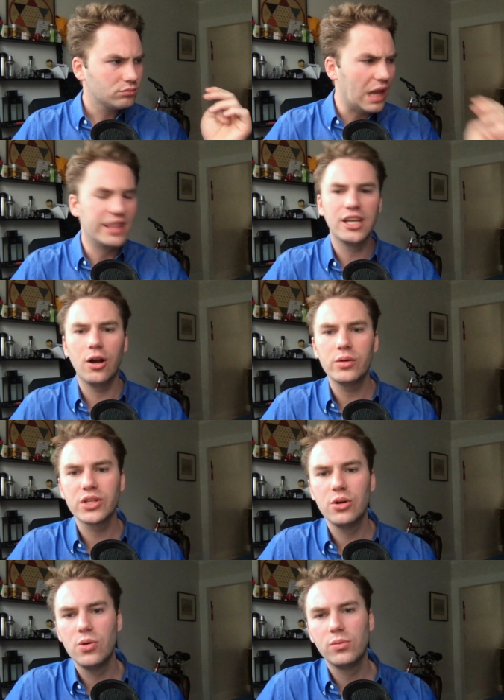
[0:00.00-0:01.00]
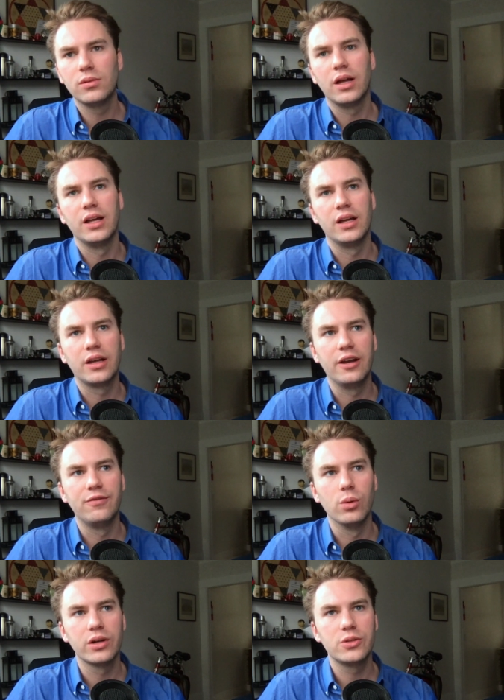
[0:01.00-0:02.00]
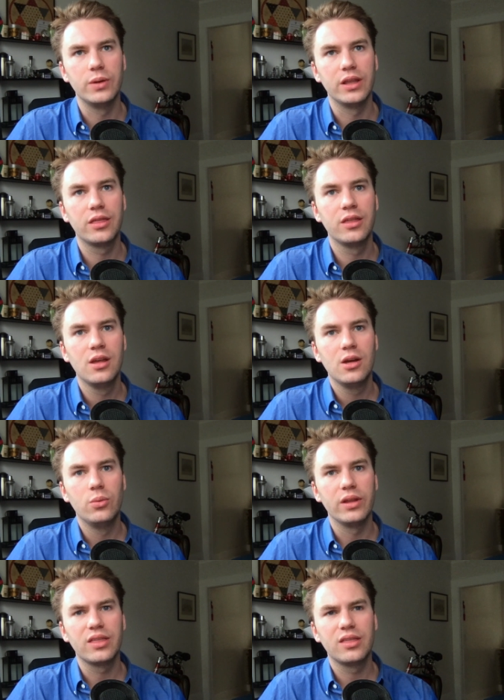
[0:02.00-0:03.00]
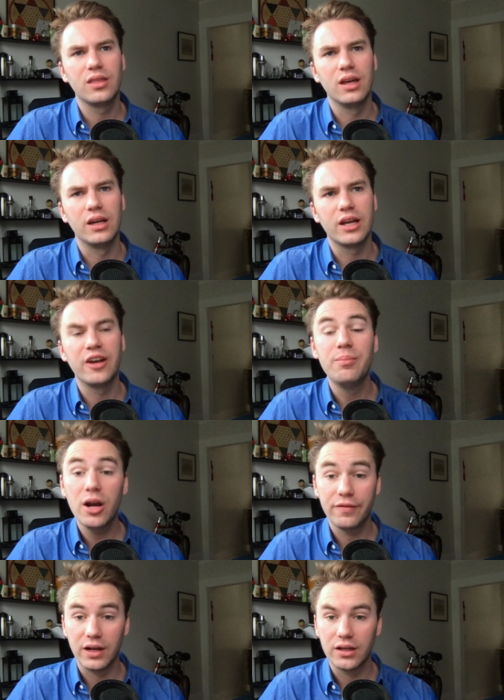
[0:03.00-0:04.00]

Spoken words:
And then it also kind of works with kind of modified